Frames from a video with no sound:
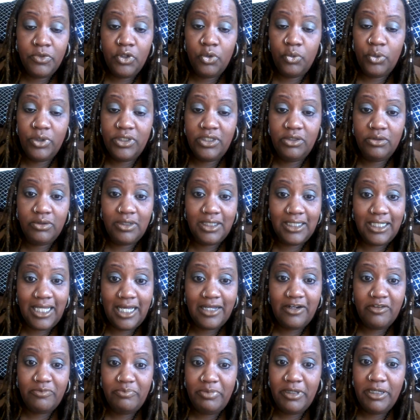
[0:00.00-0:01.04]
We deal with a lot
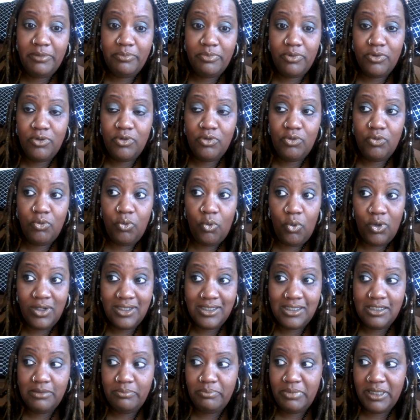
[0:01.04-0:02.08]
of people who want
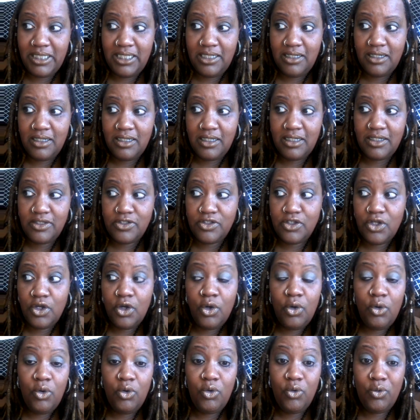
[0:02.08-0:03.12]
to be us,
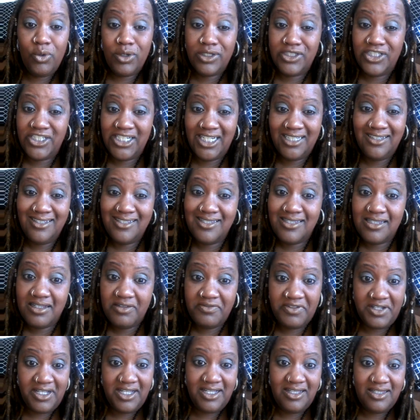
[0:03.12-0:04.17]
who are jealous of
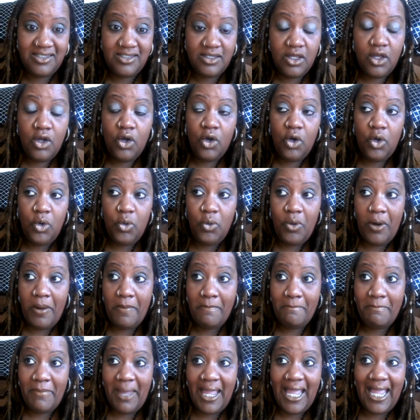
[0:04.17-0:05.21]
us, who are
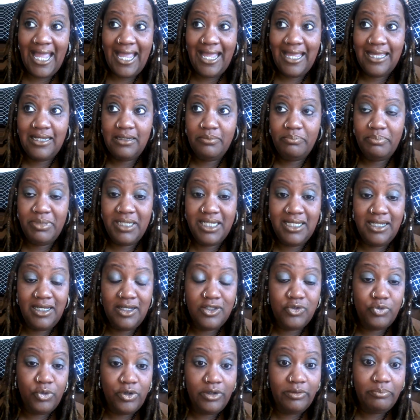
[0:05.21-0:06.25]
mad because
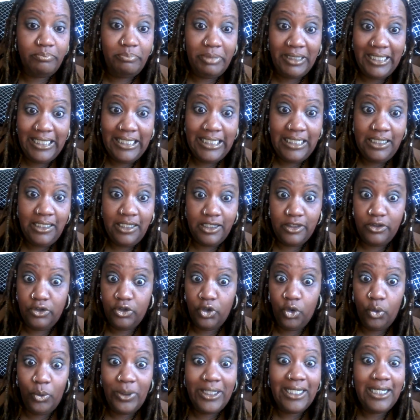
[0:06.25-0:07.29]
we're being and
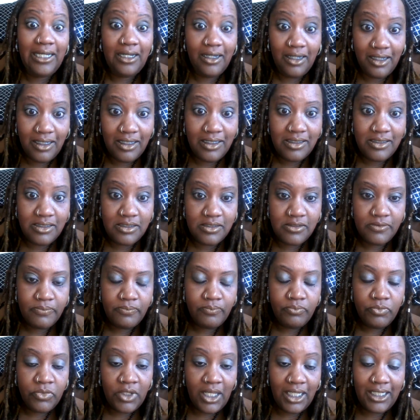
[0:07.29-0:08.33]
doing us
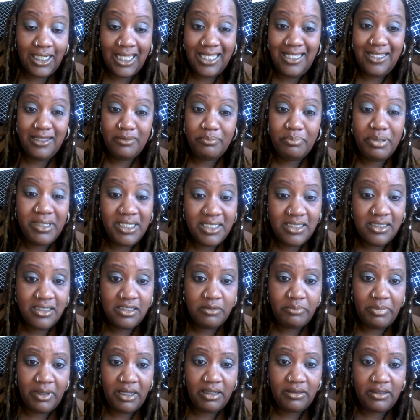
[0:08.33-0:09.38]
and they get pissed
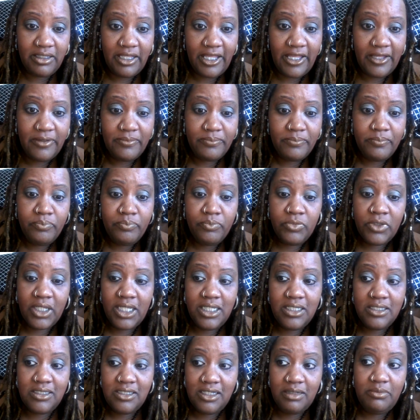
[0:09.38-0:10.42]
about that.
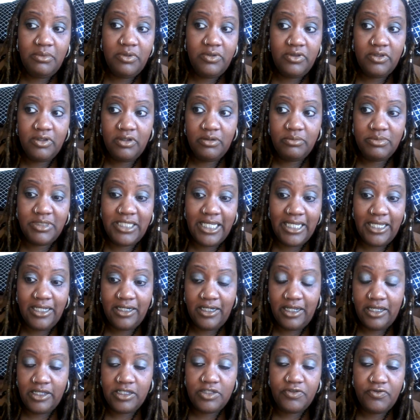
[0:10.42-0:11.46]
And some of them take it
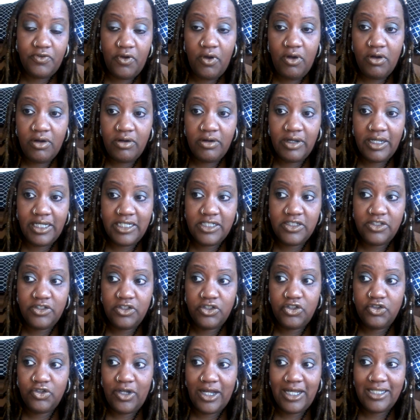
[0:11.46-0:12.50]
as far as to
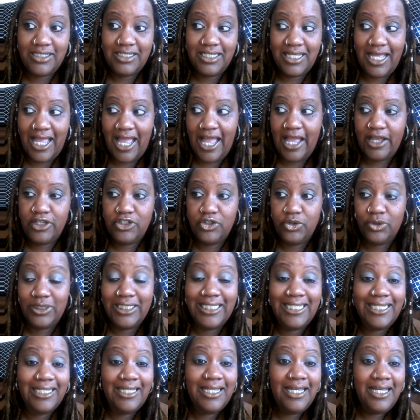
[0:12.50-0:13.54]
try to
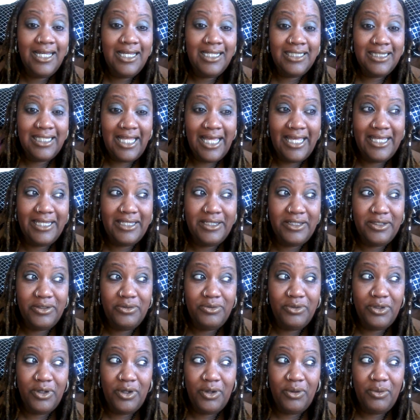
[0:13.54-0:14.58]
actually, like, you
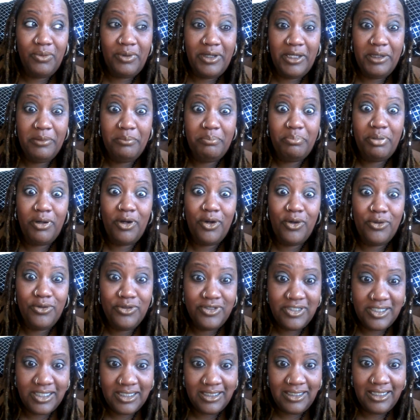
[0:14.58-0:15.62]
know,
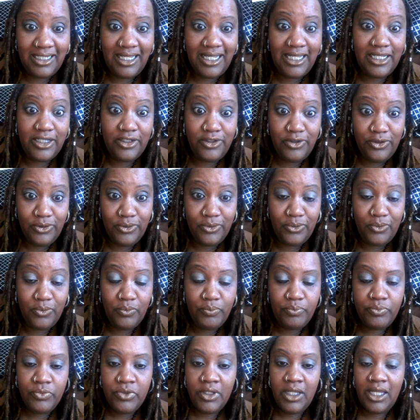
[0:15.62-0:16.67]
impersonate you.
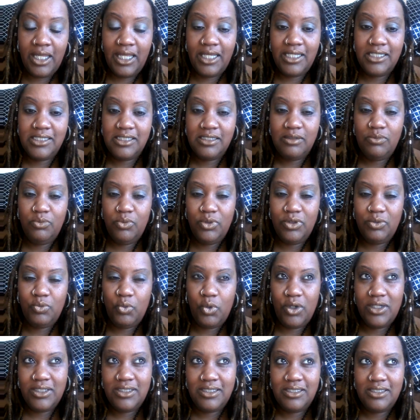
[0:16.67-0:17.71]
And someone
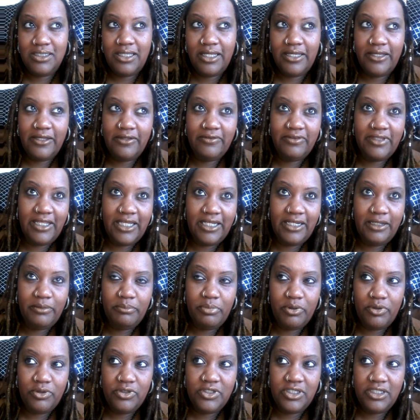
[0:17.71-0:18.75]
once said that
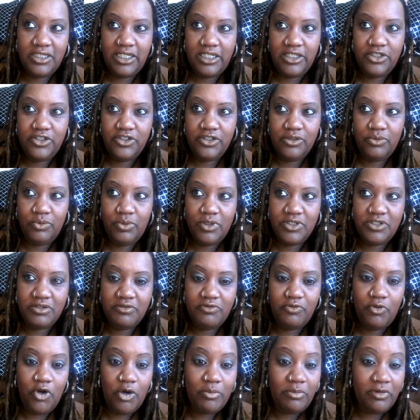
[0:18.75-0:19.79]
impersonation was a
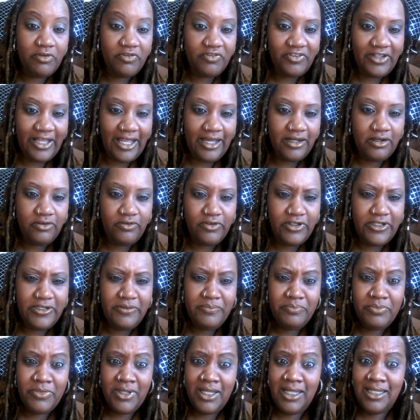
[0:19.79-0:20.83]
form of flattery.
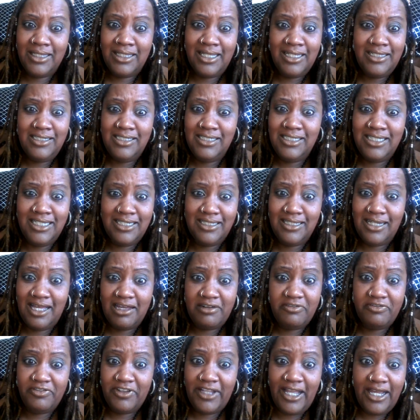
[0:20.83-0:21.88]
That shit not
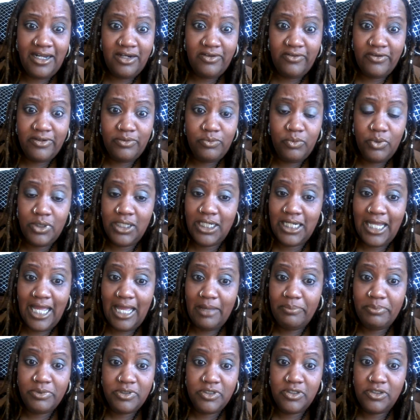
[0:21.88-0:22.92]
flattering when it
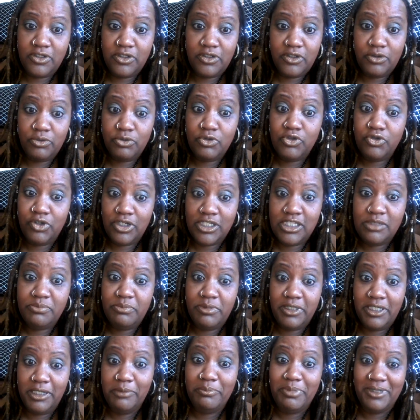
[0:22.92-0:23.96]
happens to you. Trust
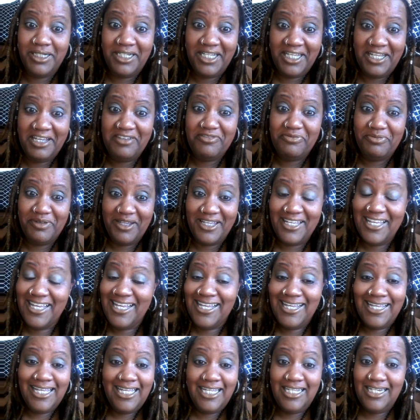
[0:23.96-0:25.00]
me and believe me,
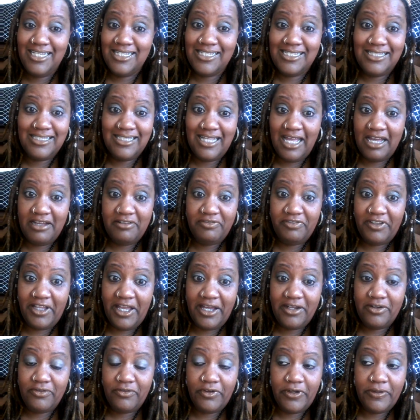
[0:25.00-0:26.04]
it is not
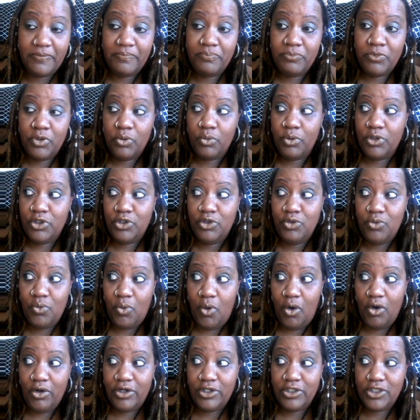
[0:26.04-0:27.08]
flattering. When you
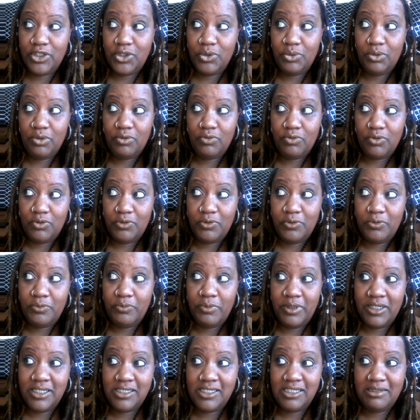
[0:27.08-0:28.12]
walk into a room
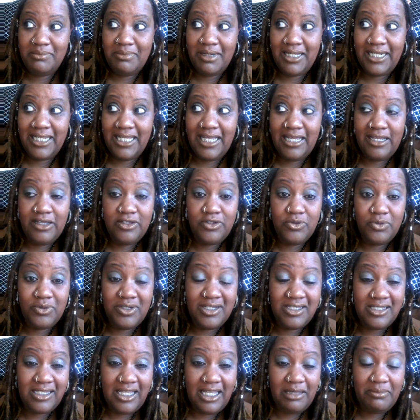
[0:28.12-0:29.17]
and somebody has on the
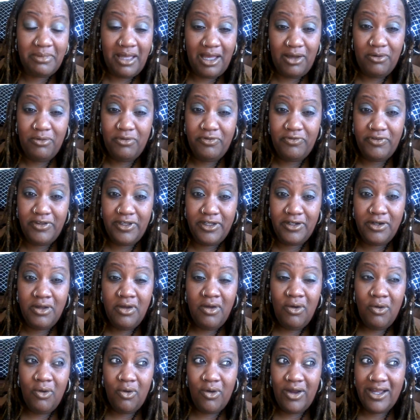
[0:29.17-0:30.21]
same outfit
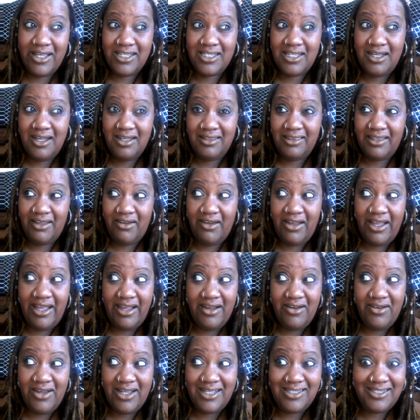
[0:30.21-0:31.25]
or has cut their hair
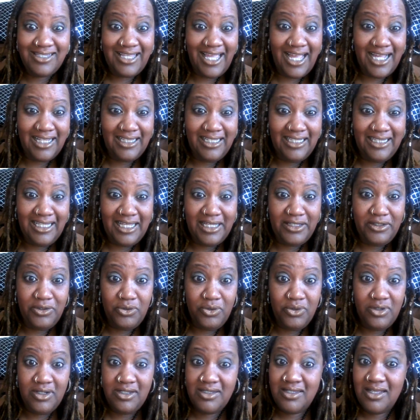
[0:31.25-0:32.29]
exactly like
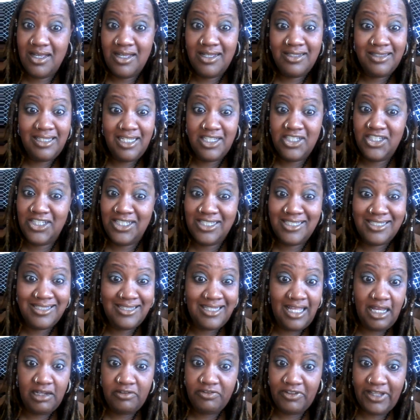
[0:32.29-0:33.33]
yours, that shit's
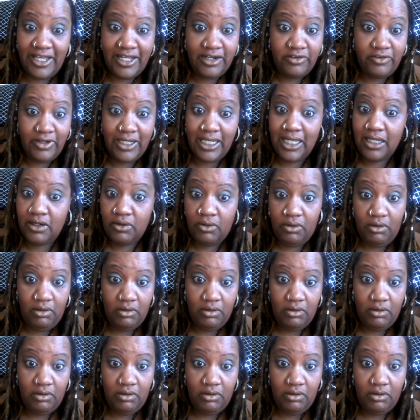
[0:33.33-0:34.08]
not flattering at all.